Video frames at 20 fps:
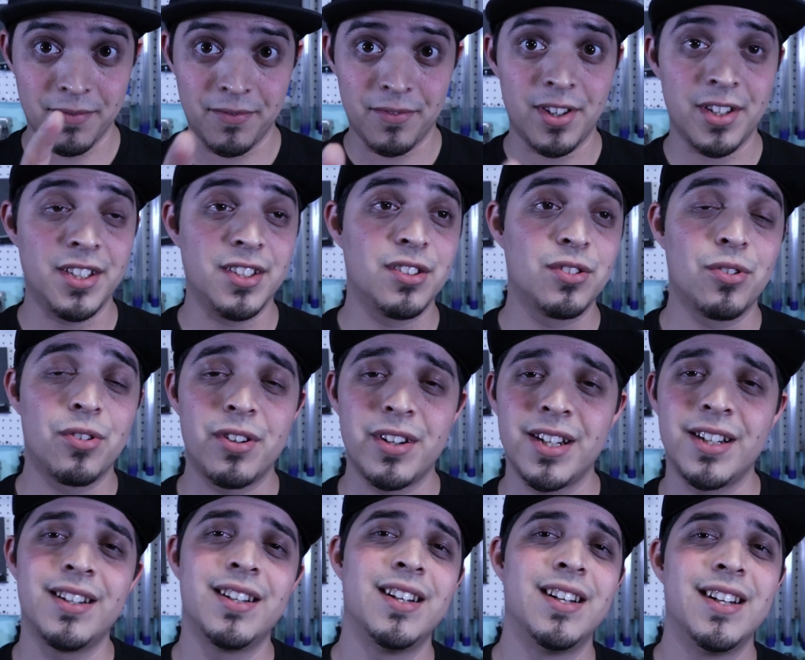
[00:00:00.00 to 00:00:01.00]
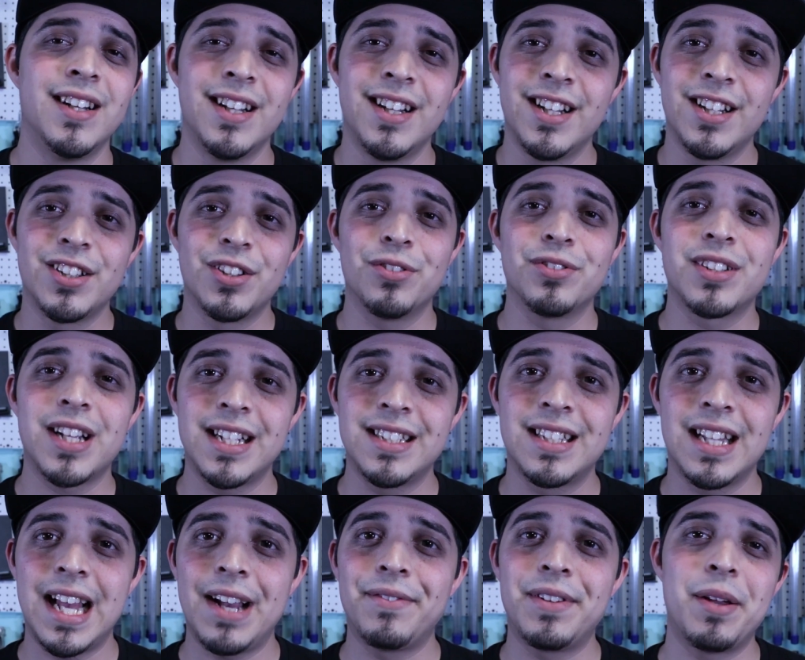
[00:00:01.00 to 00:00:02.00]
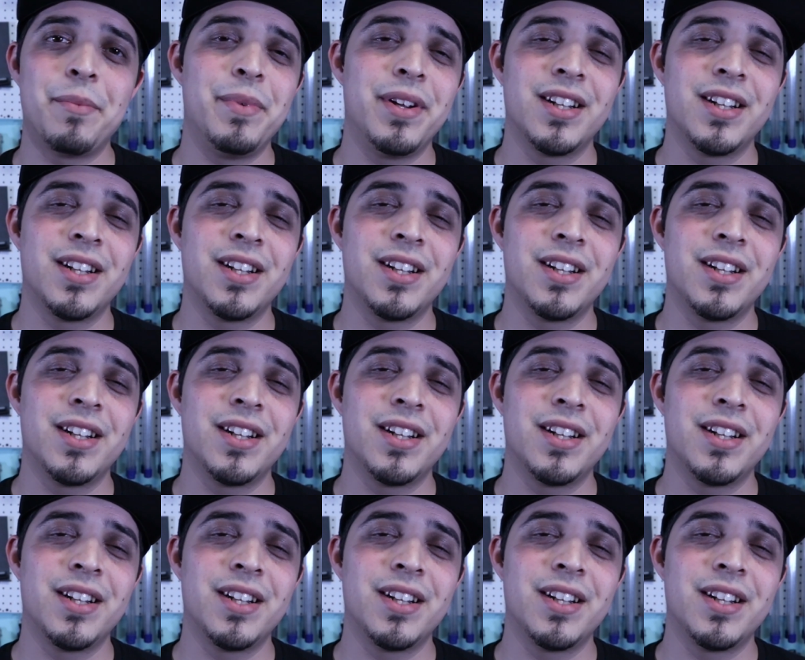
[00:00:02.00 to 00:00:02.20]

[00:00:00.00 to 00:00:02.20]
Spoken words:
Funny story. Those guys laughed at